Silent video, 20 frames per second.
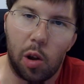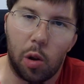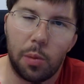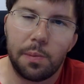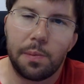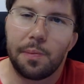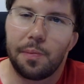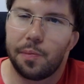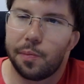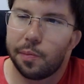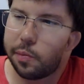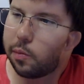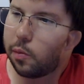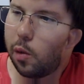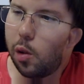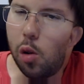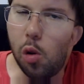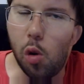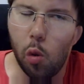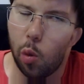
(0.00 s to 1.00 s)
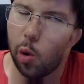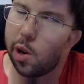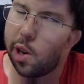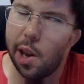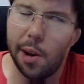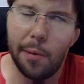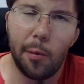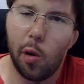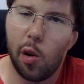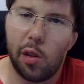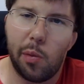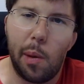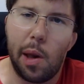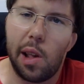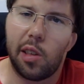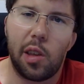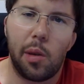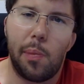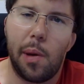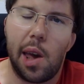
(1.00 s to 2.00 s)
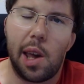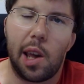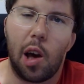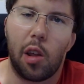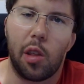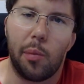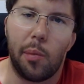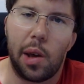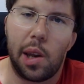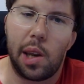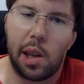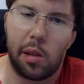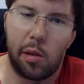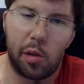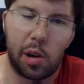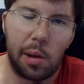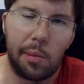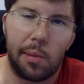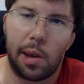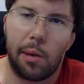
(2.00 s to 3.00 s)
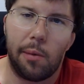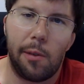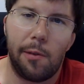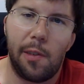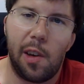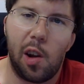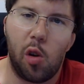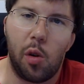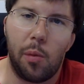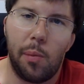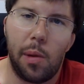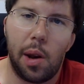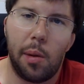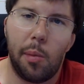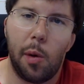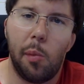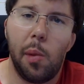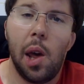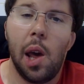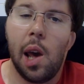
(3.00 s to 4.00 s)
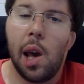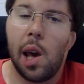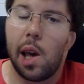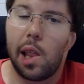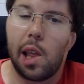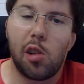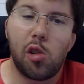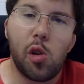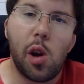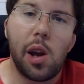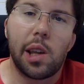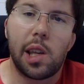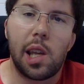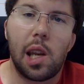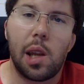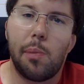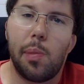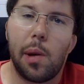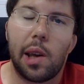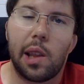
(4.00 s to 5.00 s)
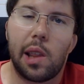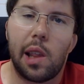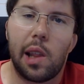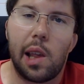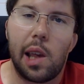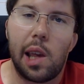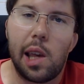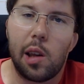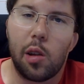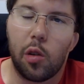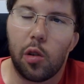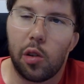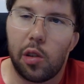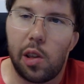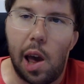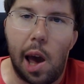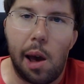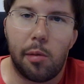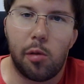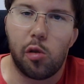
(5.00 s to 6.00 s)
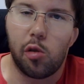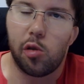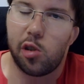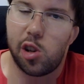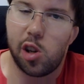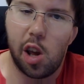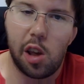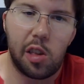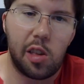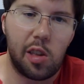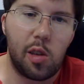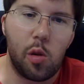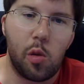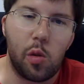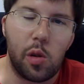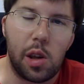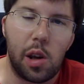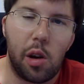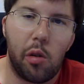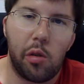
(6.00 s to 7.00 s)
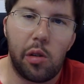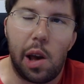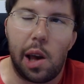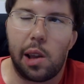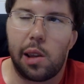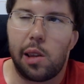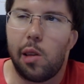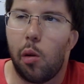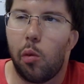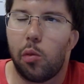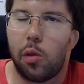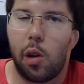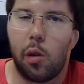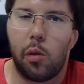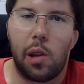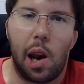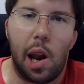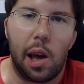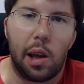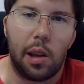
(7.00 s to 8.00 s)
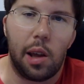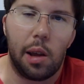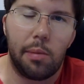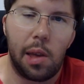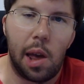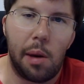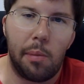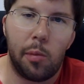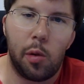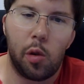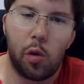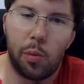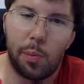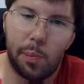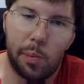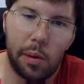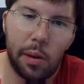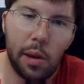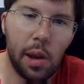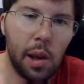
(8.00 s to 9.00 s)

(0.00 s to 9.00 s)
deal, where Denver is basically paying all the money and they're giving him a veteran minimum, and they trade Kenny Pickett to the Eagles after just 2 years. I don't know that I love that move,